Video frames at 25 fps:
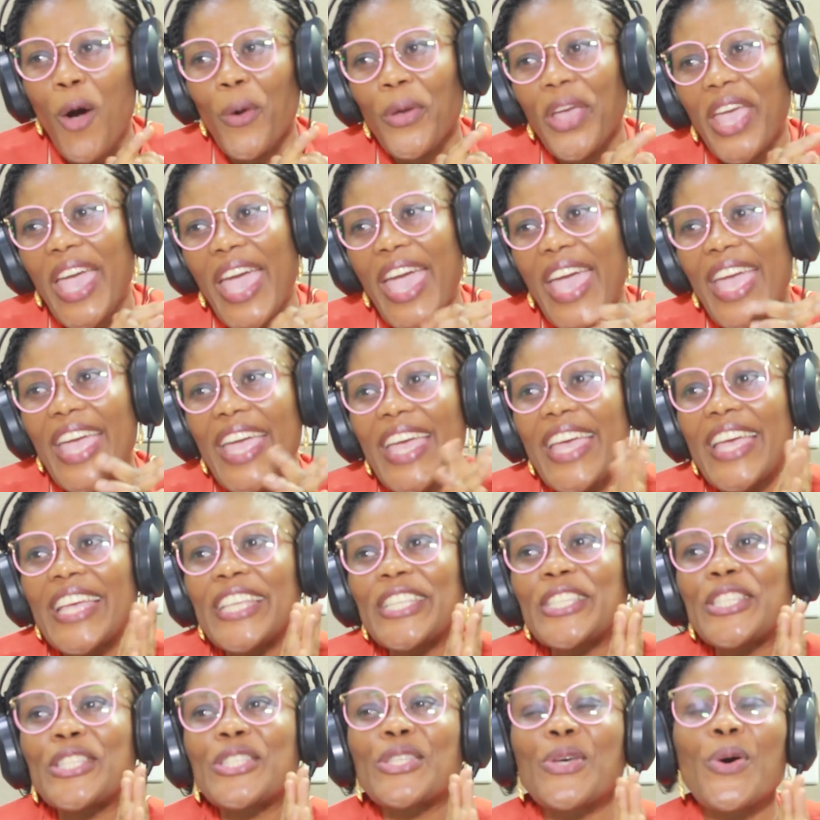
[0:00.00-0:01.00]
Okay.
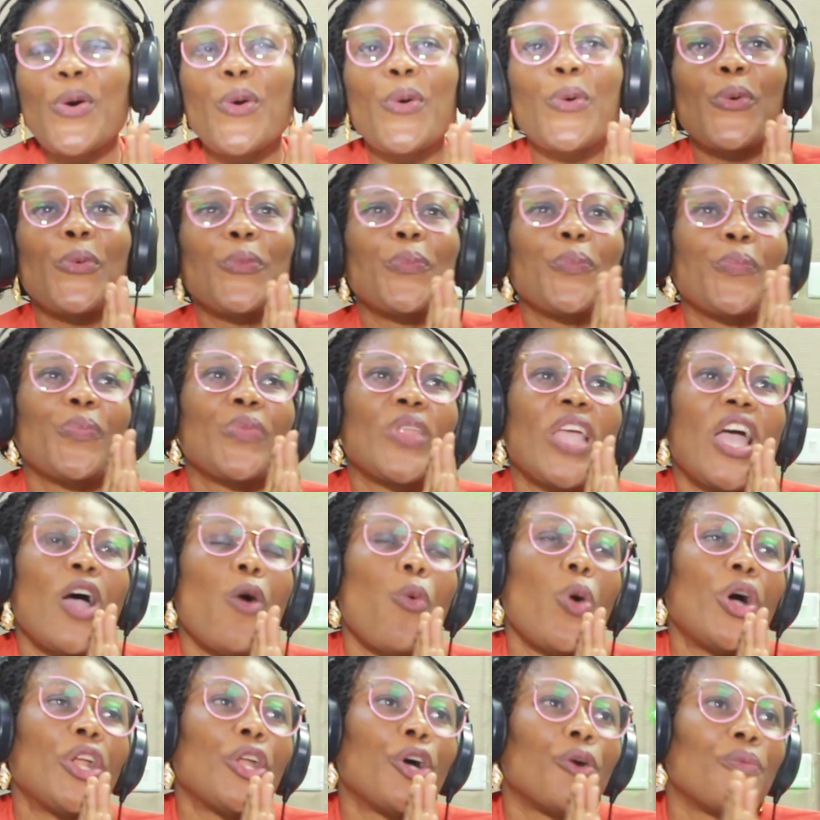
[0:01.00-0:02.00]
So
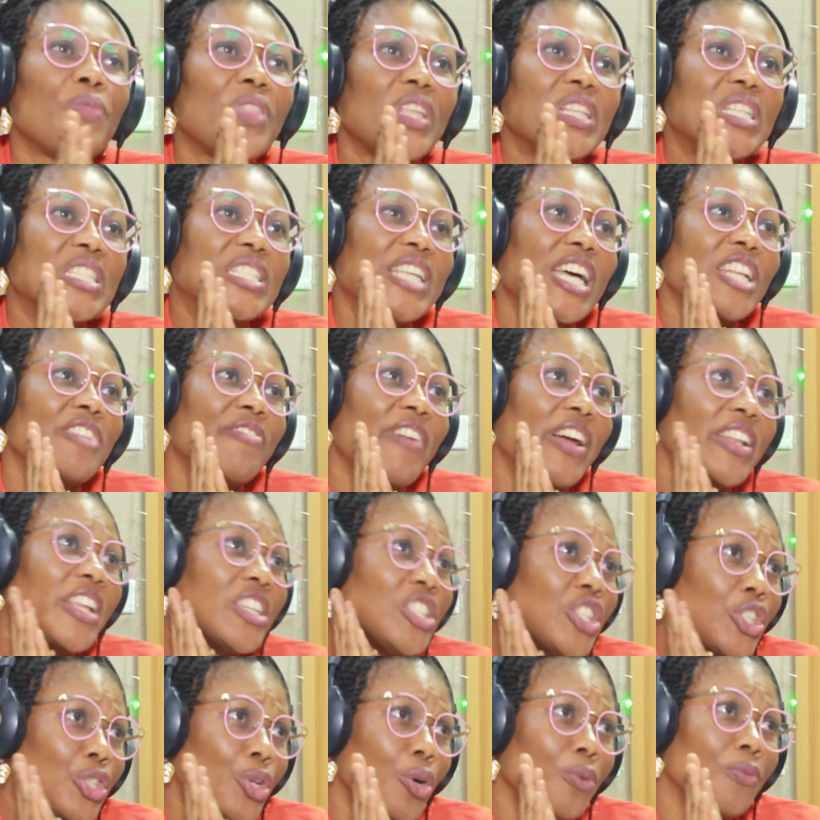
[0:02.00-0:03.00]
one of the
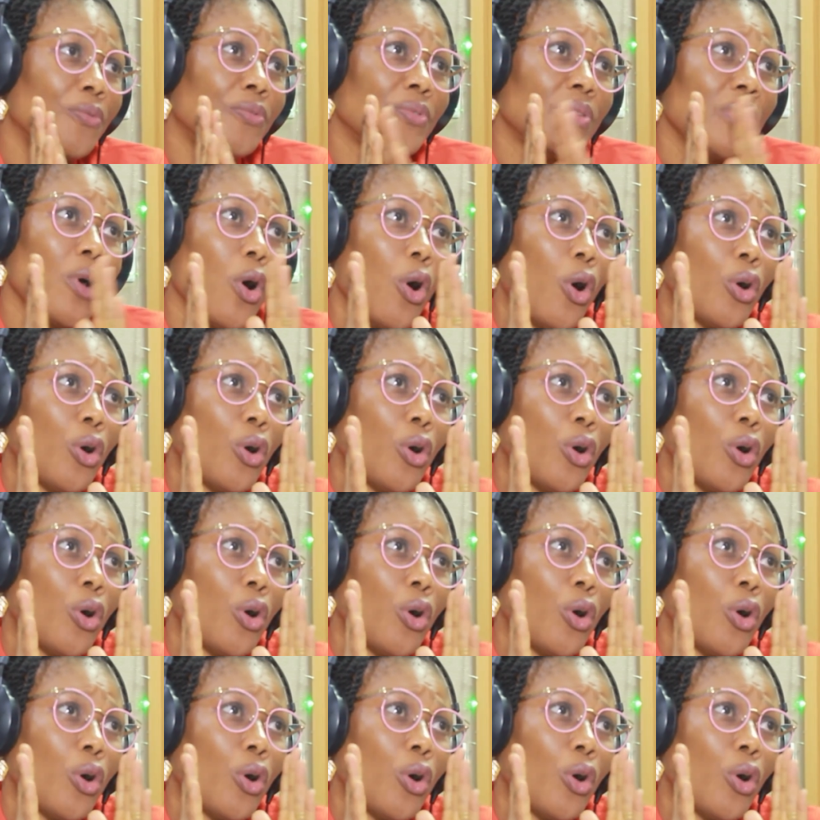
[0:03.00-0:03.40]
disadvantages of